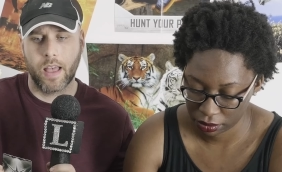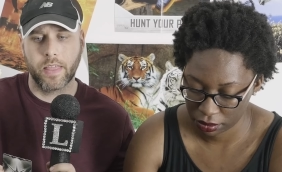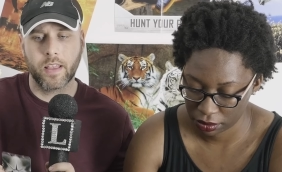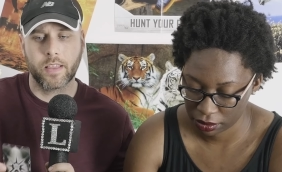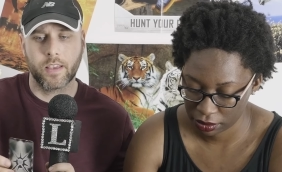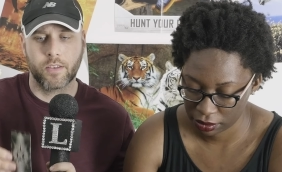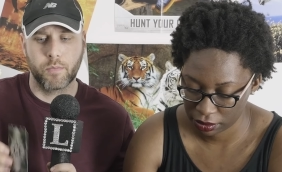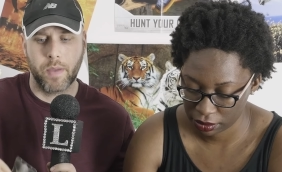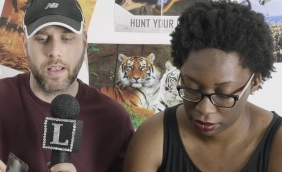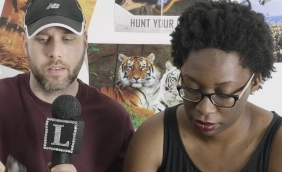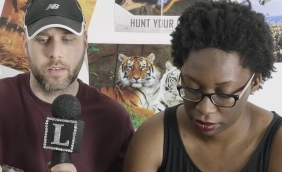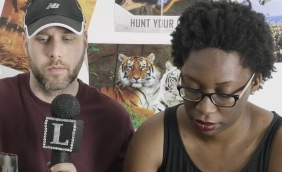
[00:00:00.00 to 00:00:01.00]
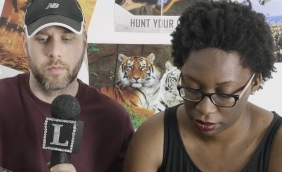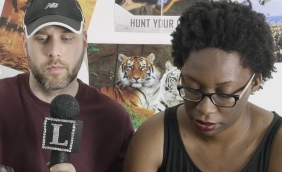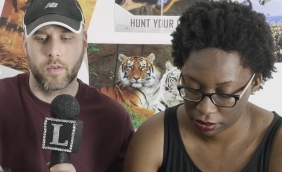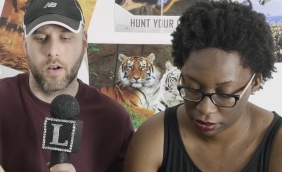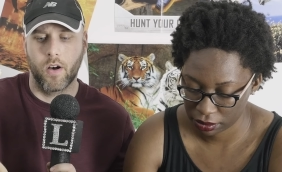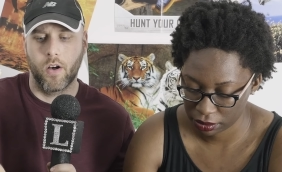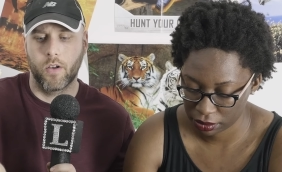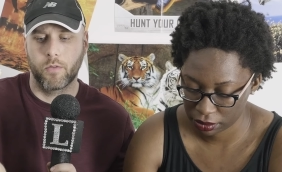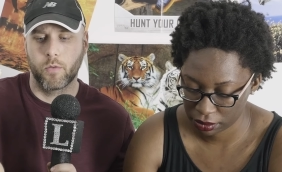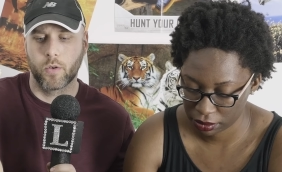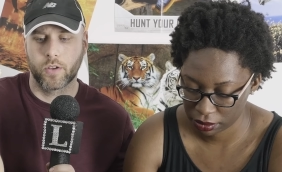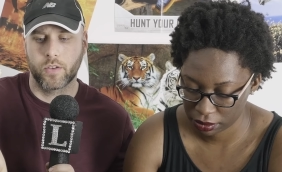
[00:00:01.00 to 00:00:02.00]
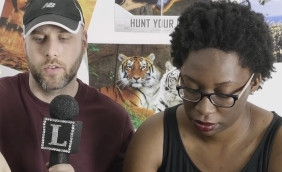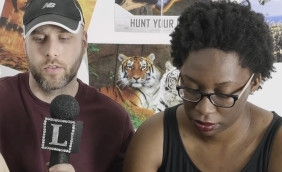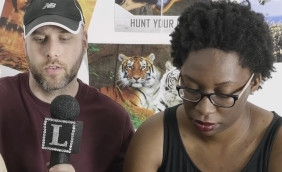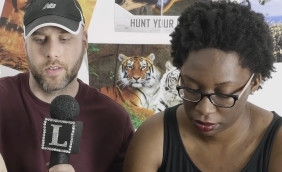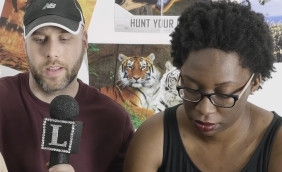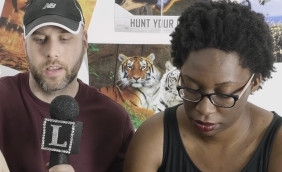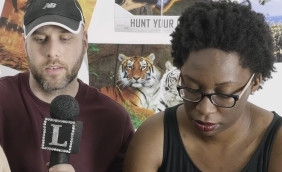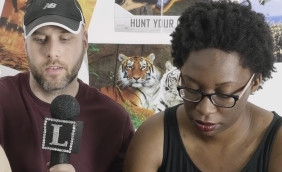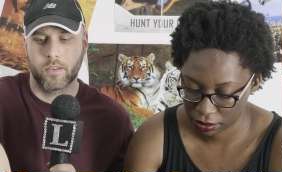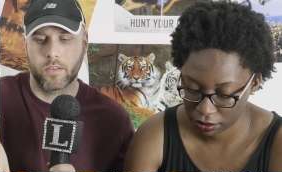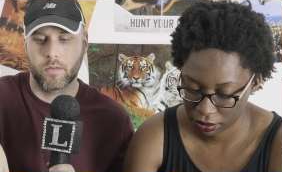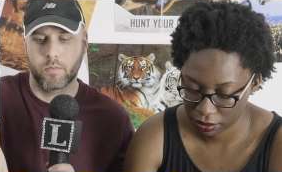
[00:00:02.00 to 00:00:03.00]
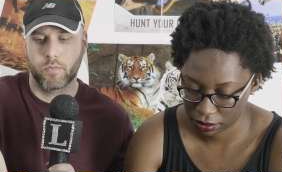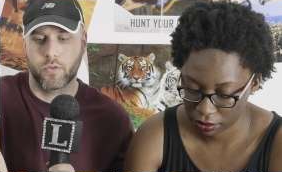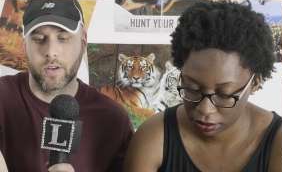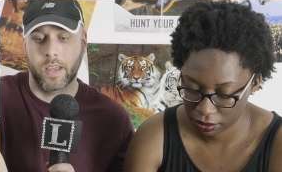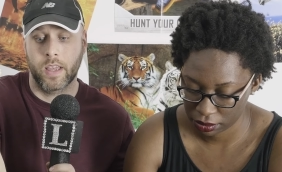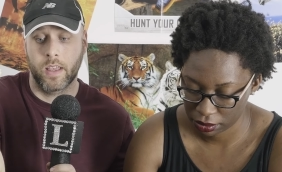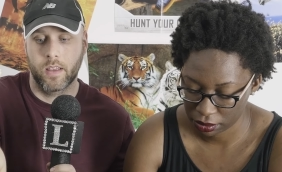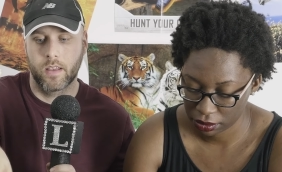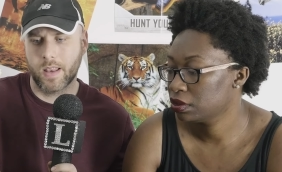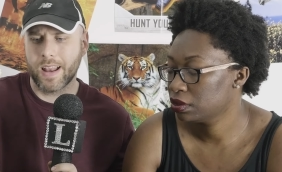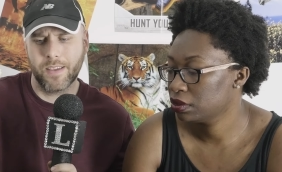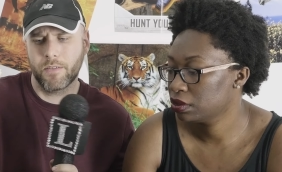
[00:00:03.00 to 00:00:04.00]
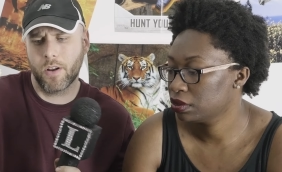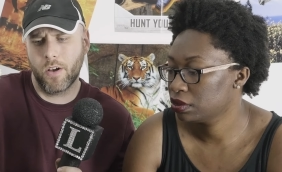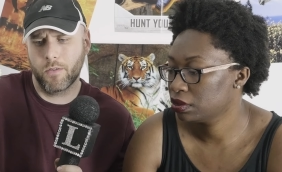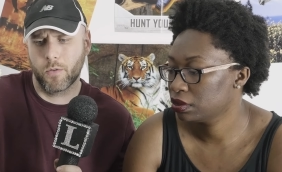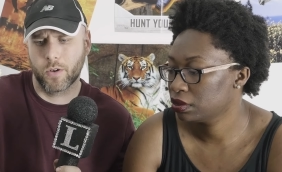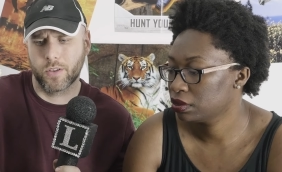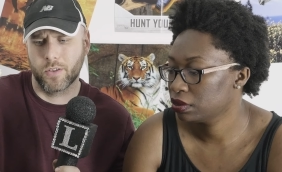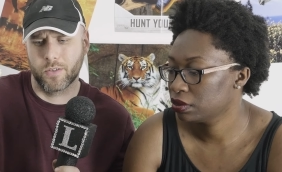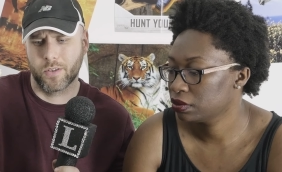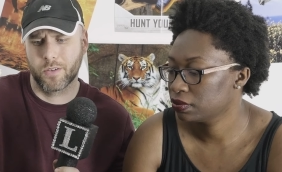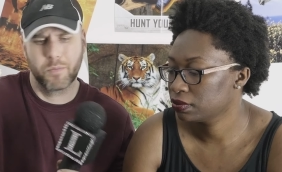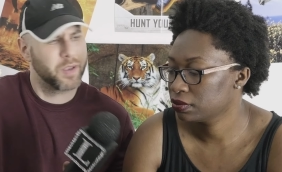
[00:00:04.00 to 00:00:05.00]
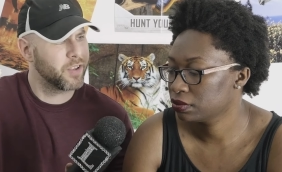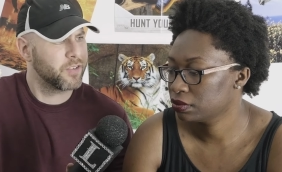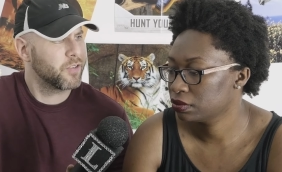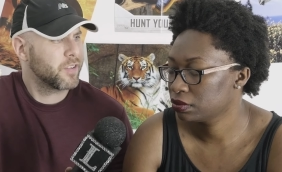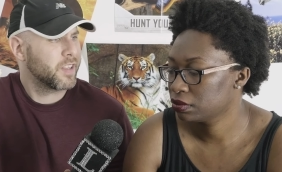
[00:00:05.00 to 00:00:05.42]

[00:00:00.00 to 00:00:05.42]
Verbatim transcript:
Speaker 1: I think this makes some all force user lists pretty. Not even all force user because you